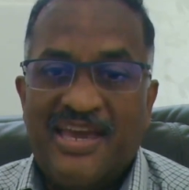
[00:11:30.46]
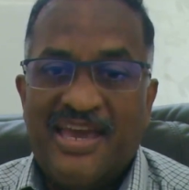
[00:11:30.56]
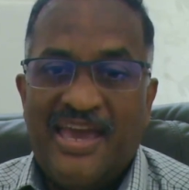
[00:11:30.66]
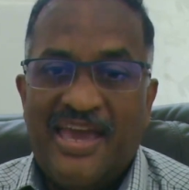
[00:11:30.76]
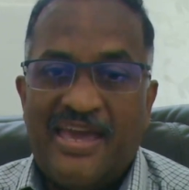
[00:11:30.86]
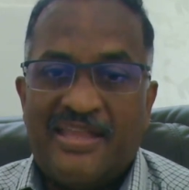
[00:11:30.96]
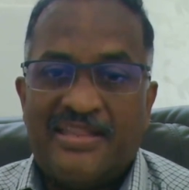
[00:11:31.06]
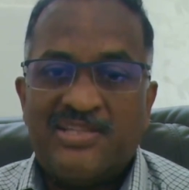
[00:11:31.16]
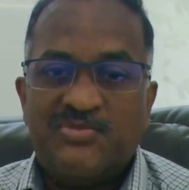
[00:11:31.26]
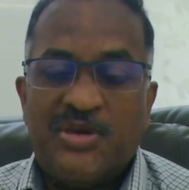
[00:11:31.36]
Mm-hmm.
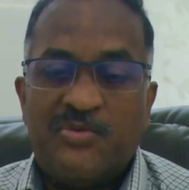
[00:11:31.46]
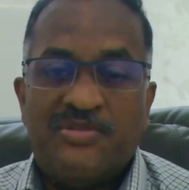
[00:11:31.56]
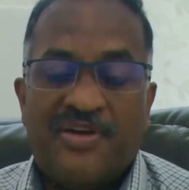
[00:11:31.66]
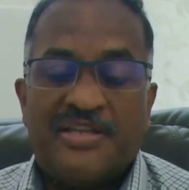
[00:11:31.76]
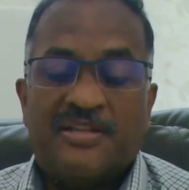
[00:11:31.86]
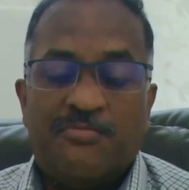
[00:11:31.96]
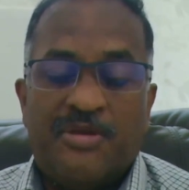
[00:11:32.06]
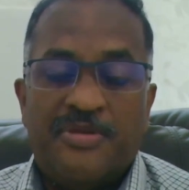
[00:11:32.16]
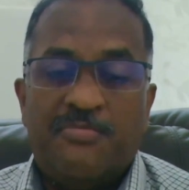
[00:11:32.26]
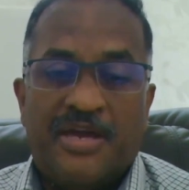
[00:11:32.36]
And that's where we find a
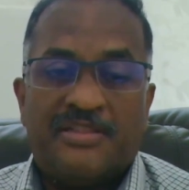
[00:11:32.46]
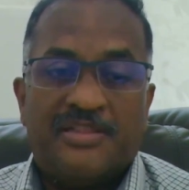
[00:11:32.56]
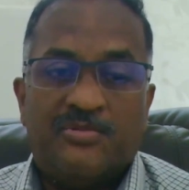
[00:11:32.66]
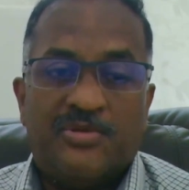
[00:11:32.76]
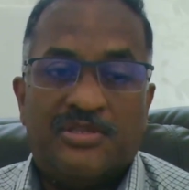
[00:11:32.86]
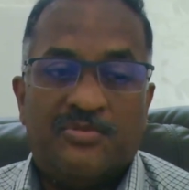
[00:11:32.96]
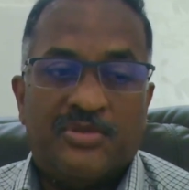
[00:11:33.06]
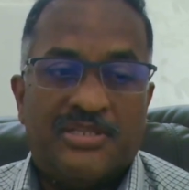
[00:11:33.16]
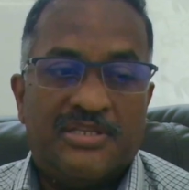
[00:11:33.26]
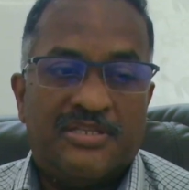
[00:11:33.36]
big battle
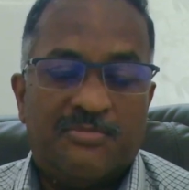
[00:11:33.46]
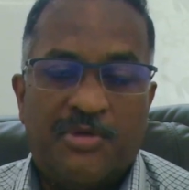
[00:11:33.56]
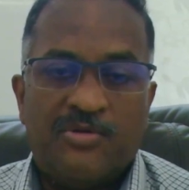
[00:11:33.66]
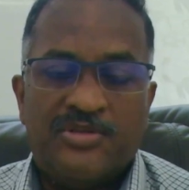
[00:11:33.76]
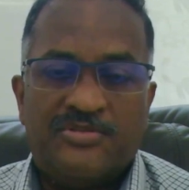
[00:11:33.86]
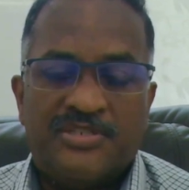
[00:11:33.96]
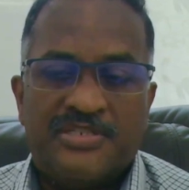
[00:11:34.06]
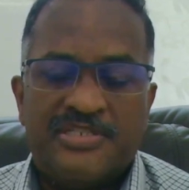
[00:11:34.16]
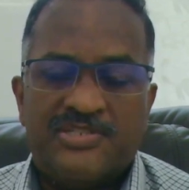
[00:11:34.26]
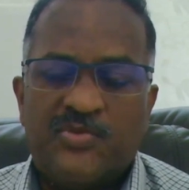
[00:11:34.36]
with the power utilities.